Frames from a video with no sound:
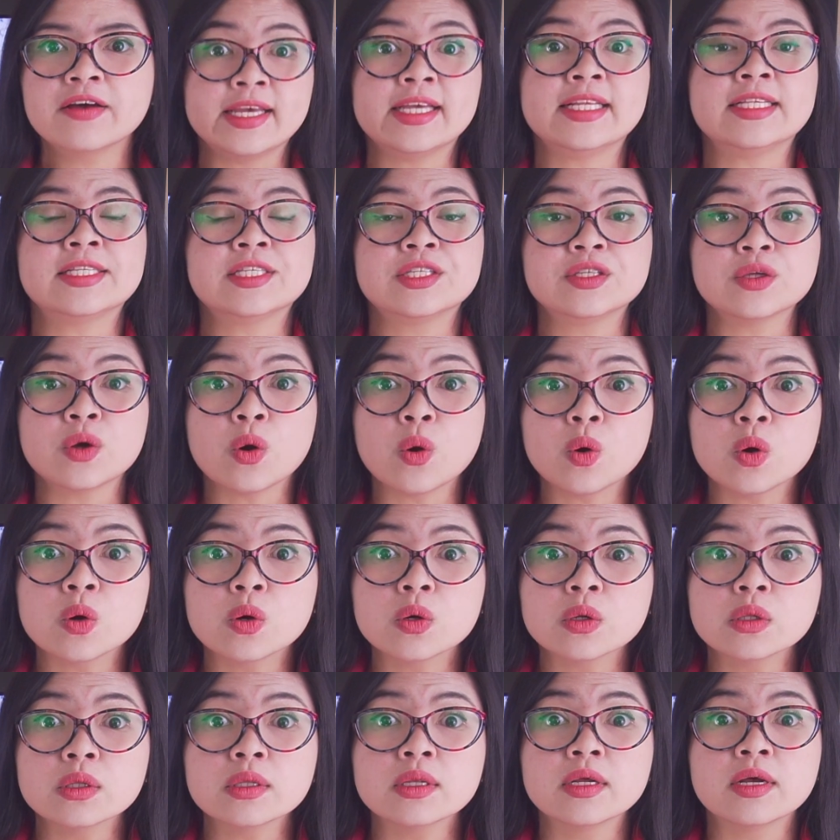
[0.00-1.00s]
it's
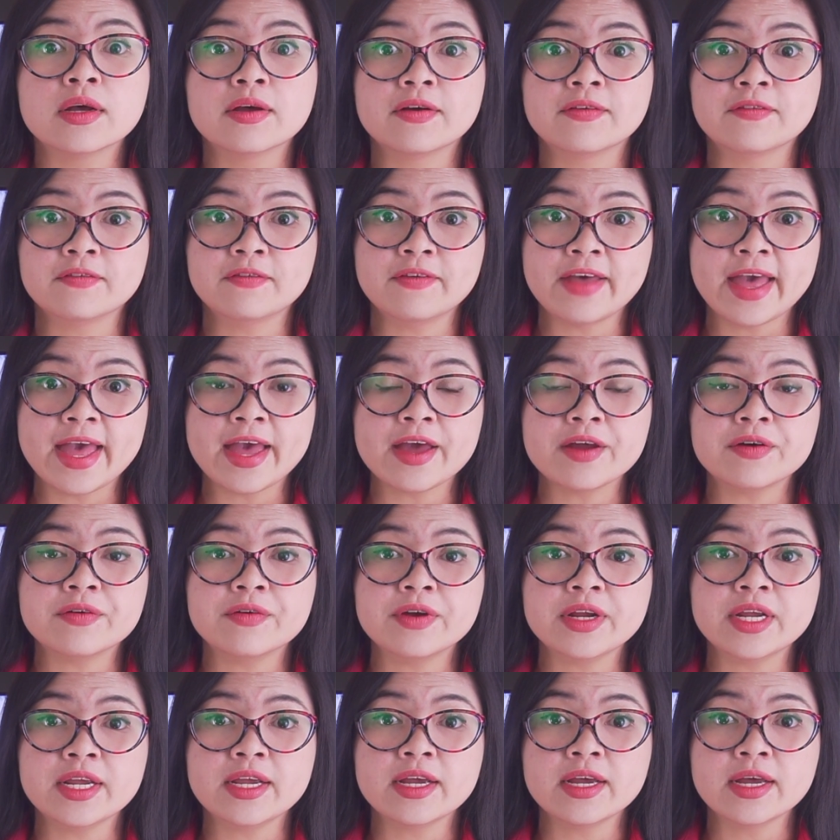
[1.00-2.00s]
all
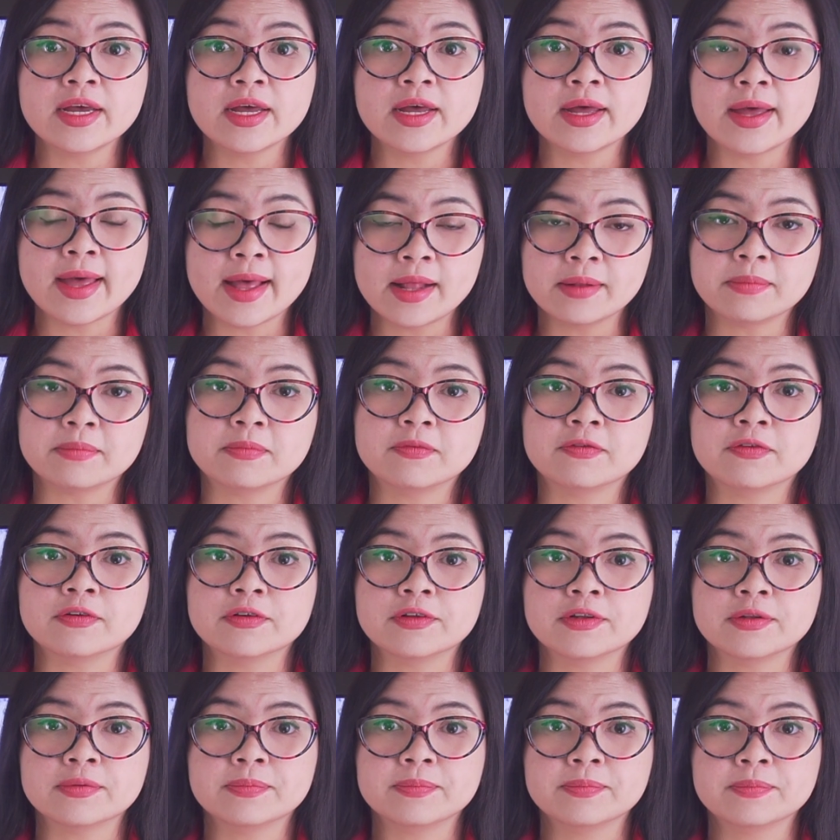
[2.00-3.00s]
very
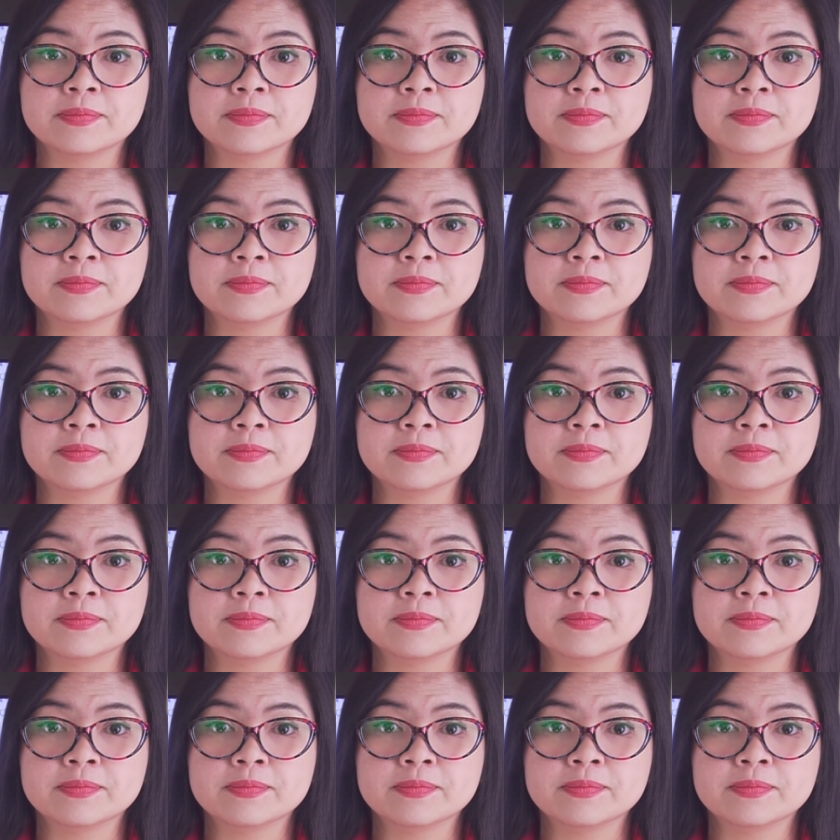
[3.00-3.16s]
helpful.